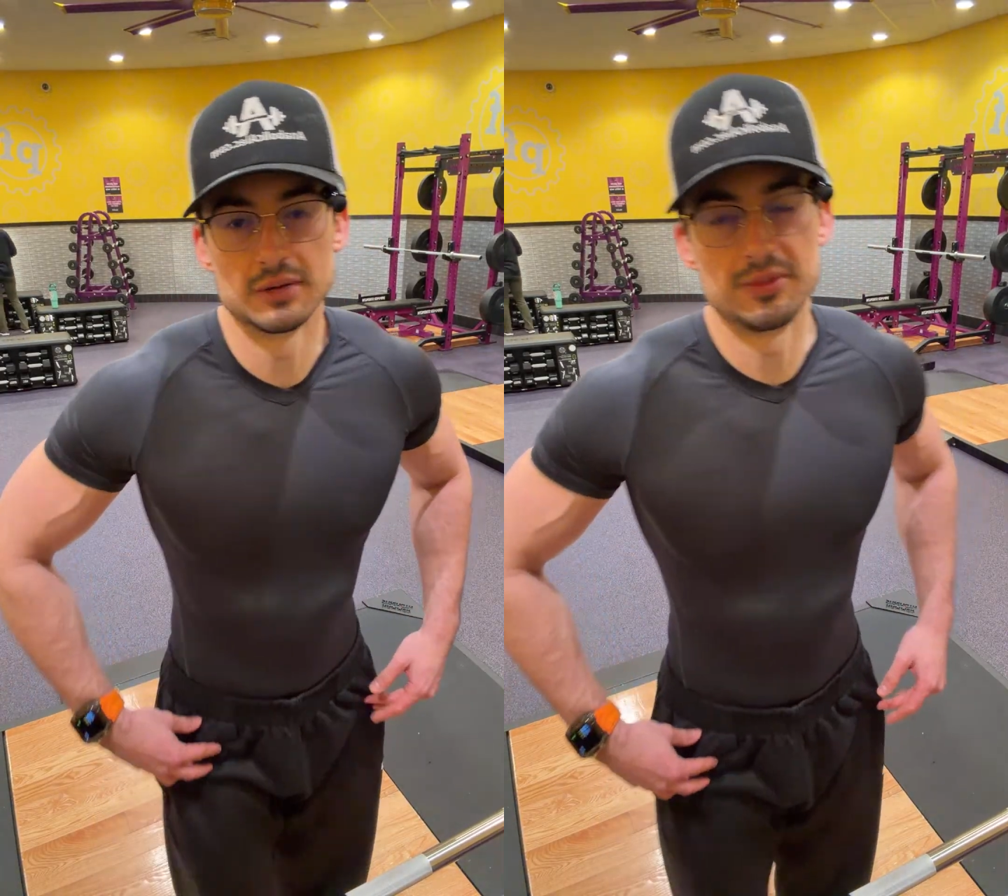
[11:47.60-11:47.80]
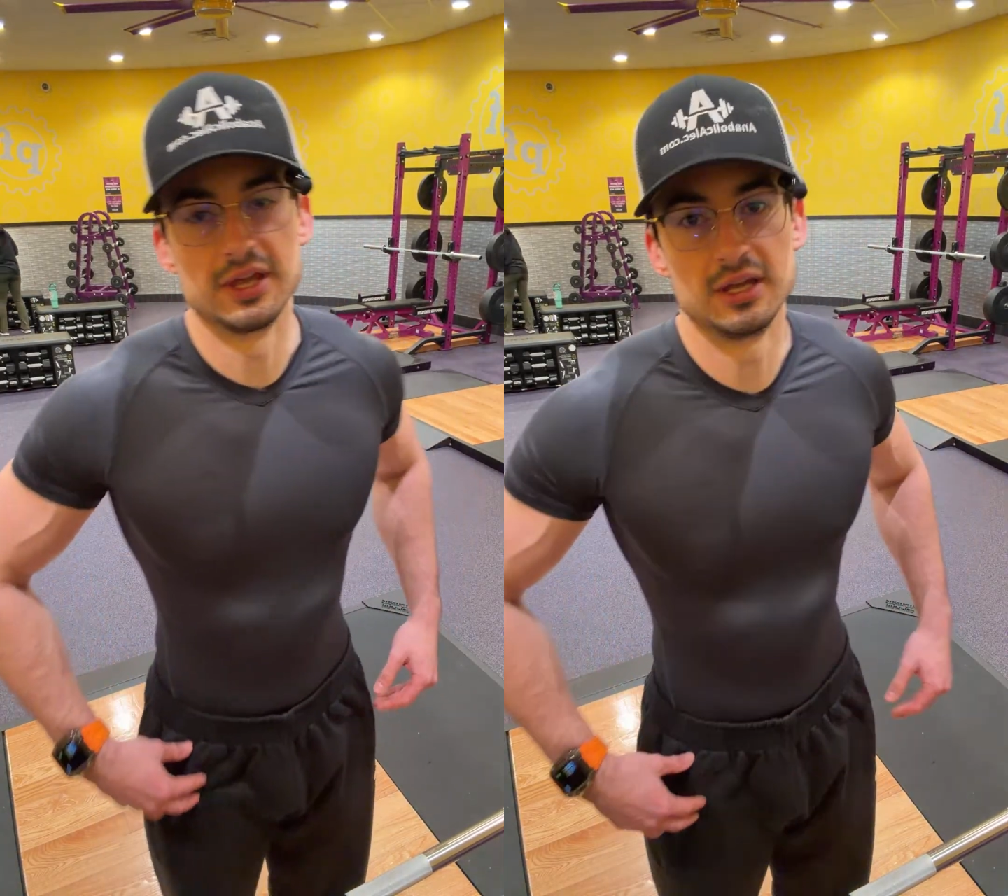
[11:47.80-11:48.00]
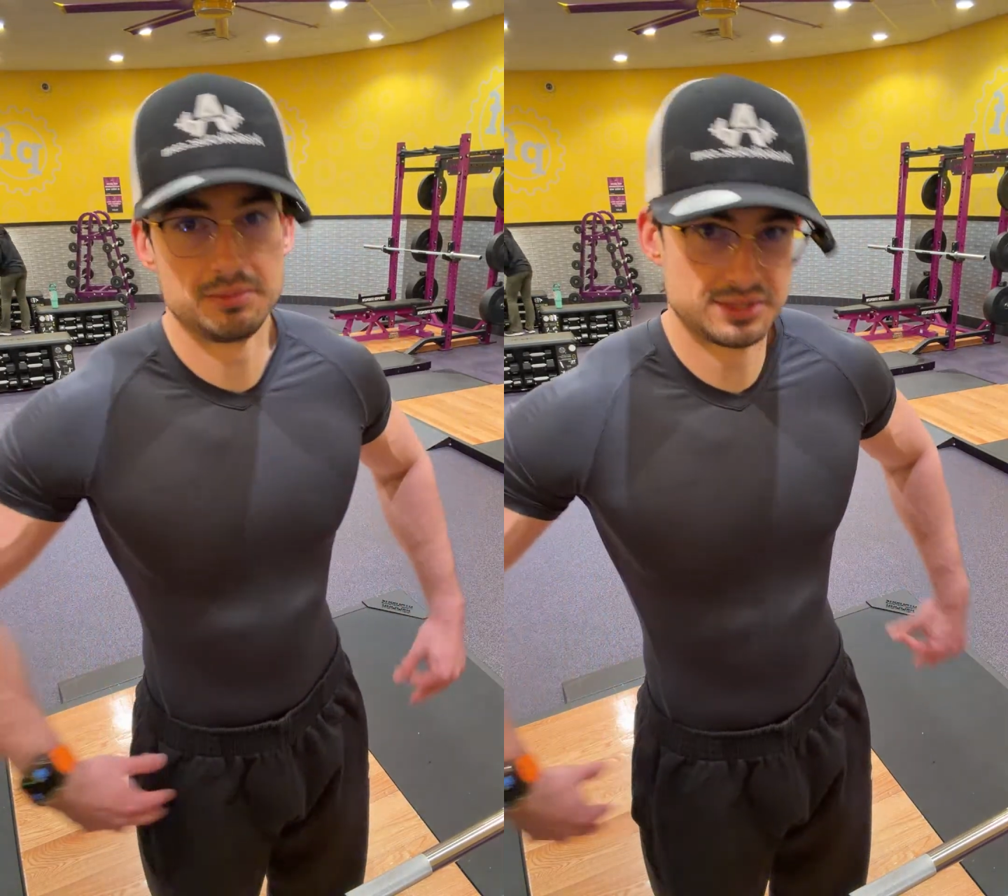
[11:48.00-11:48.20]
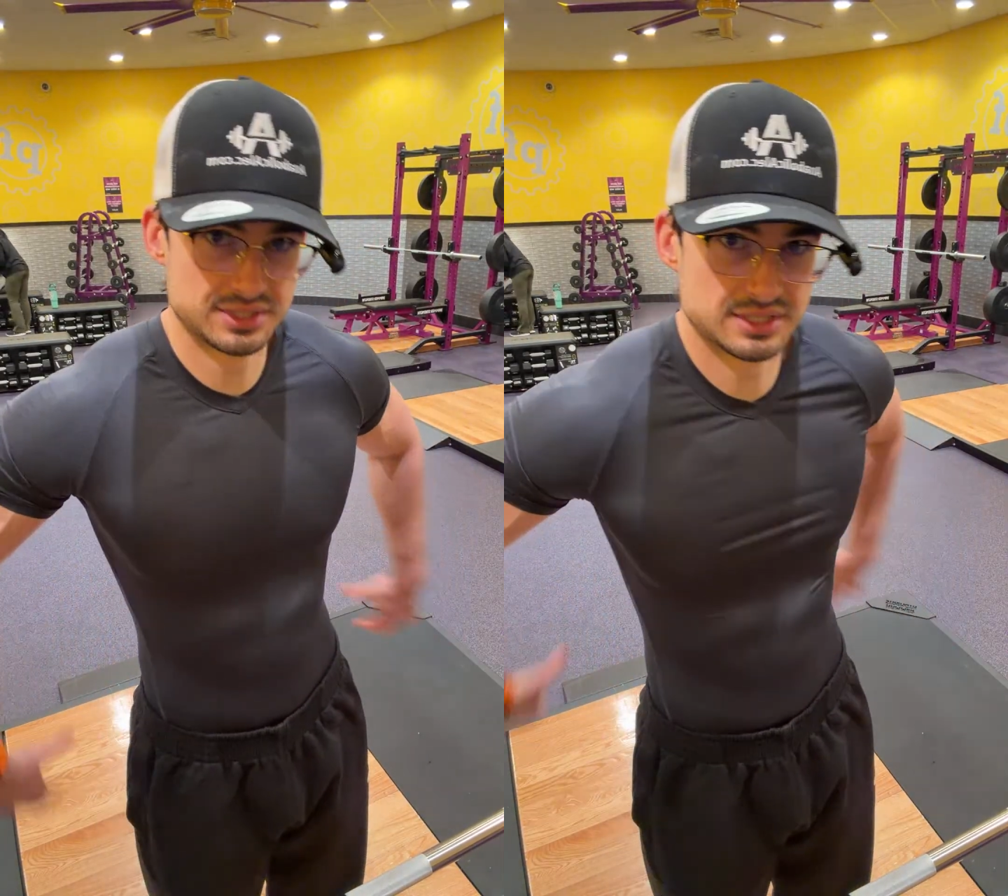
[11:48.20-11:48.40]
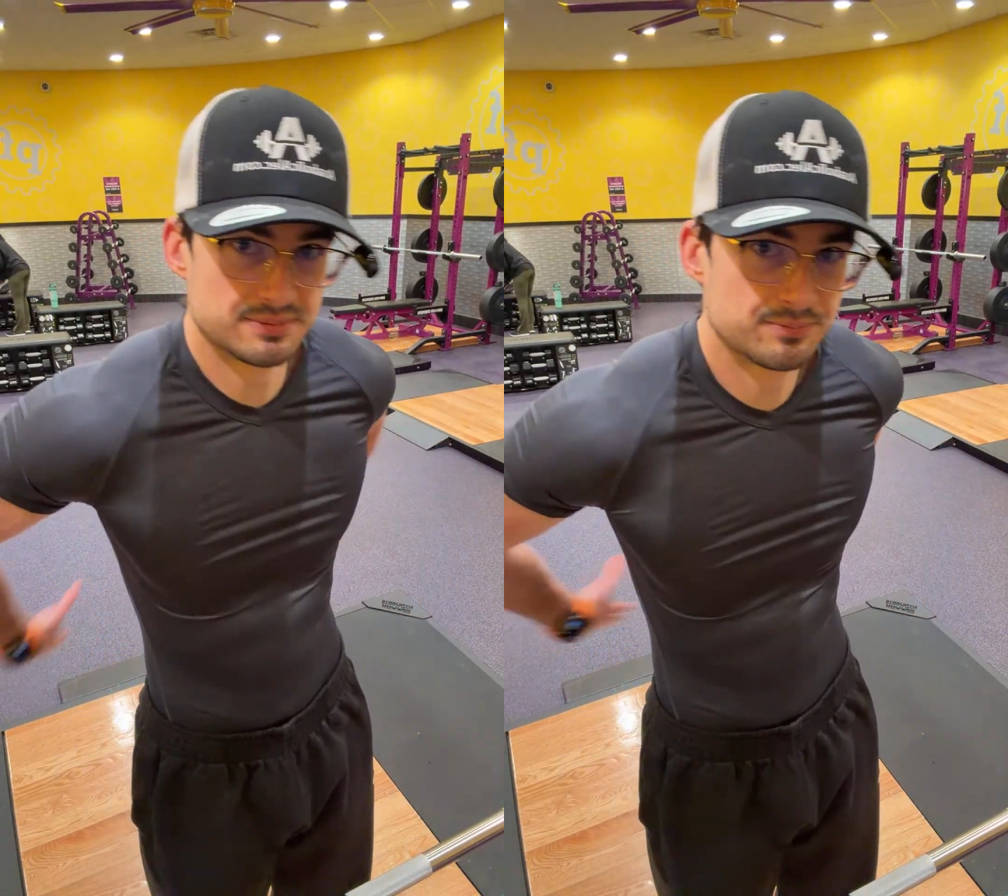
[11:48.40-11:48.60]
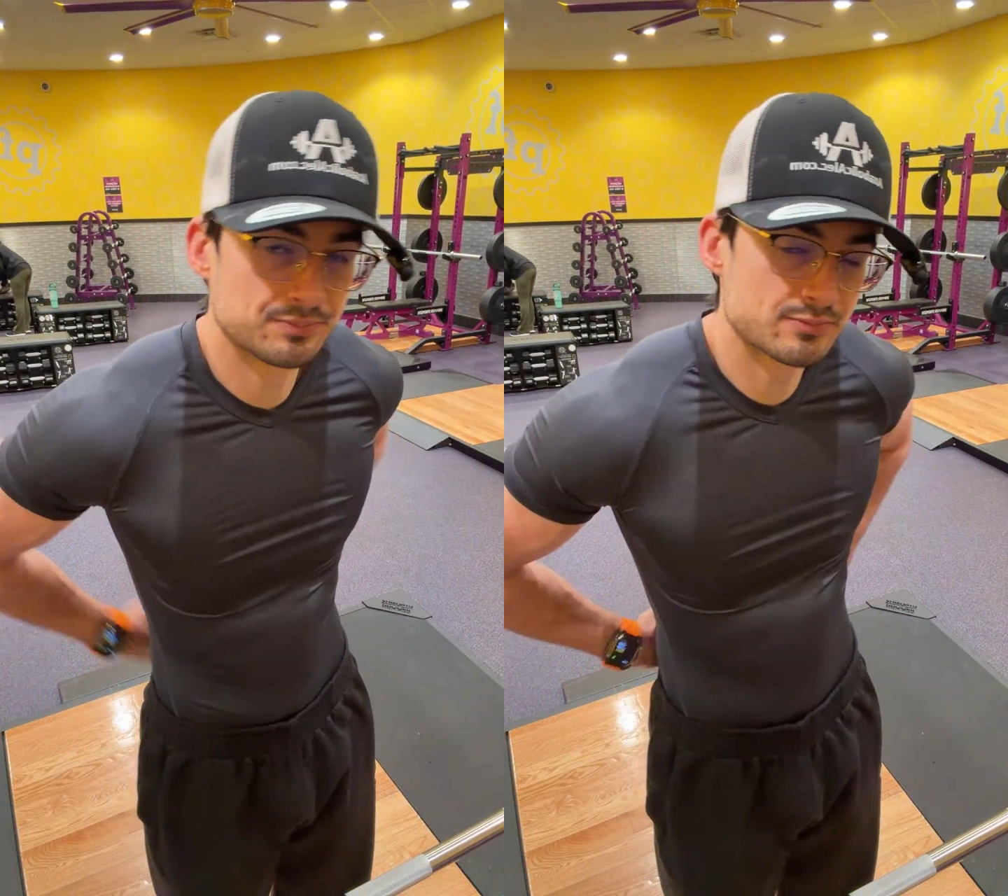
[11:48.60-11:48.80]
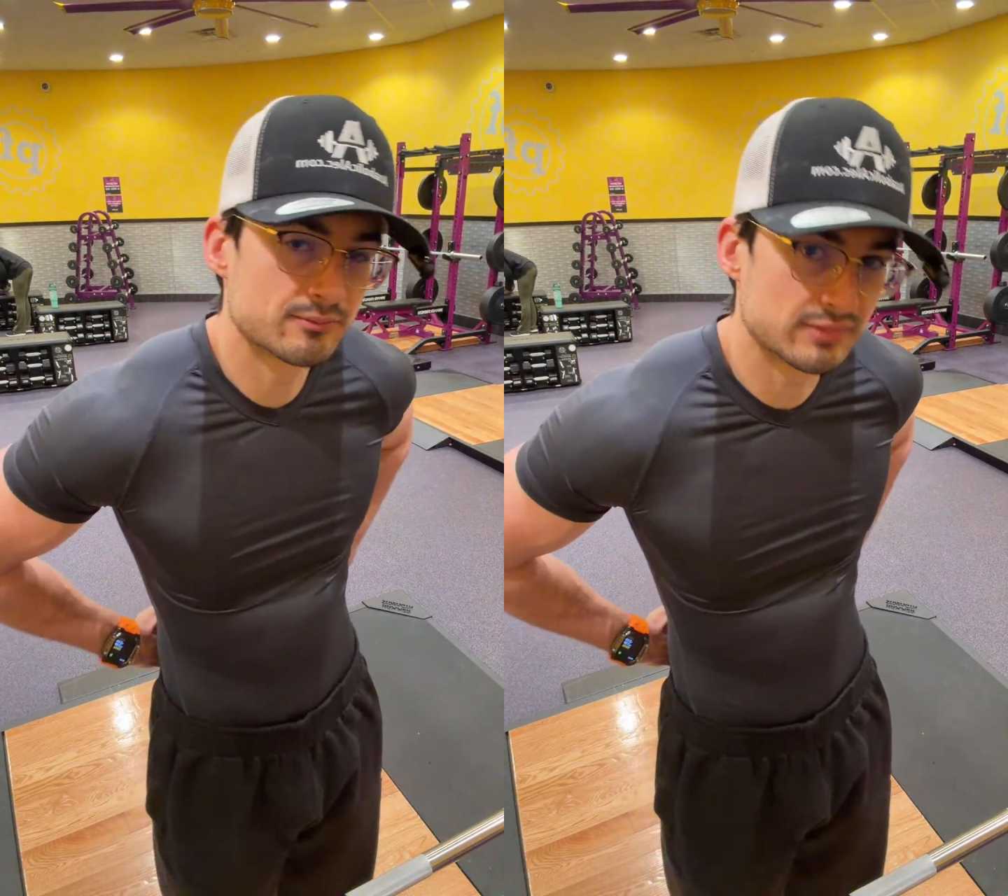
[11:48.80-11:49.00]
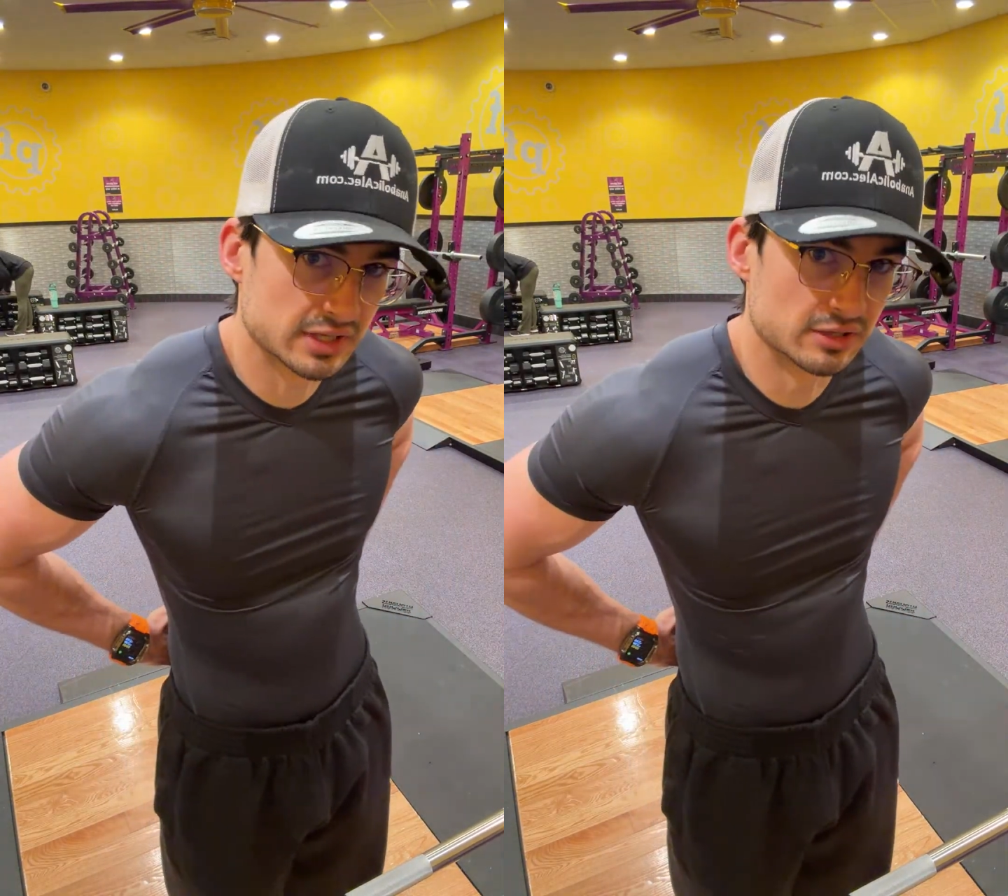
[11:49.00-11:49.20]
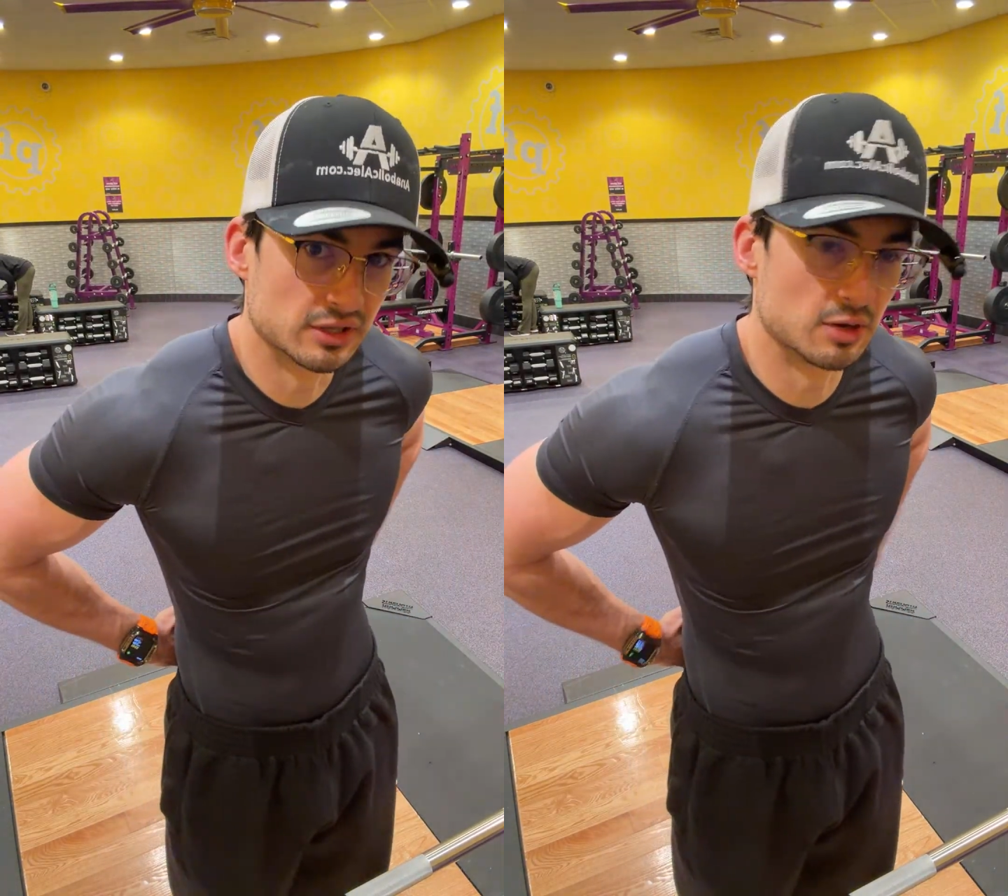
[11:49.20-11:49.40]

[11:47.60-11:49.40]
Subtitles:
up the hips. It'll